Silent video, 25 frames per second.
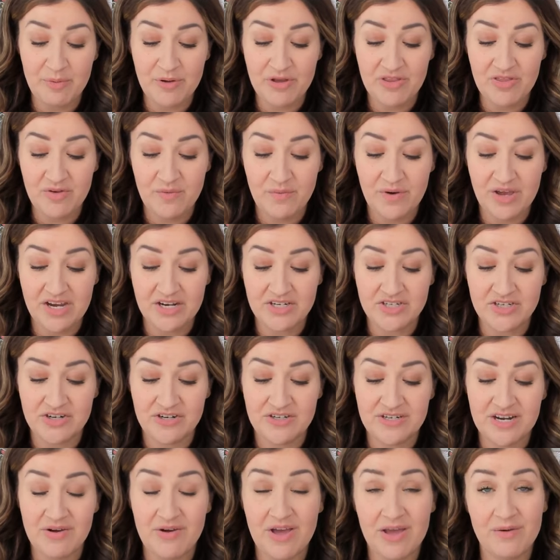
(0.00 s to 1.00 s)
and the way it turned
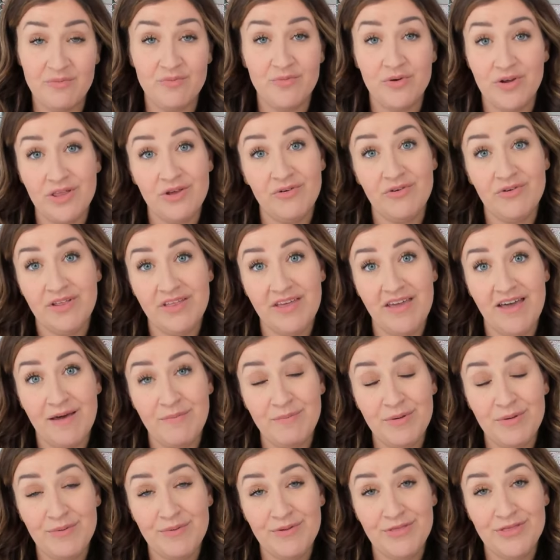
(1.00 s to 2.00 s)
out, I'm really, really
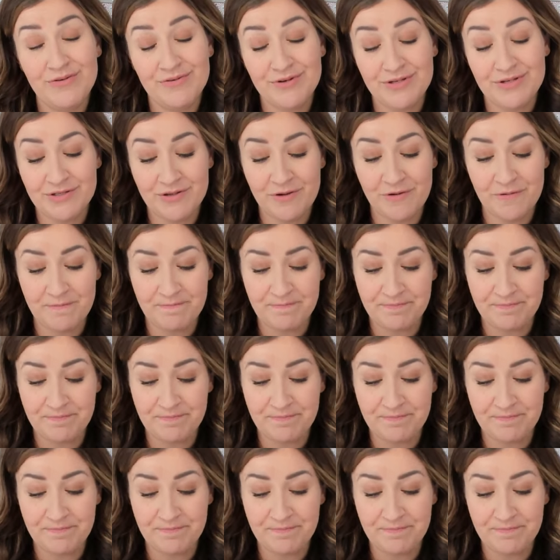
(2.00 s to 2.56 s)
happy with the result.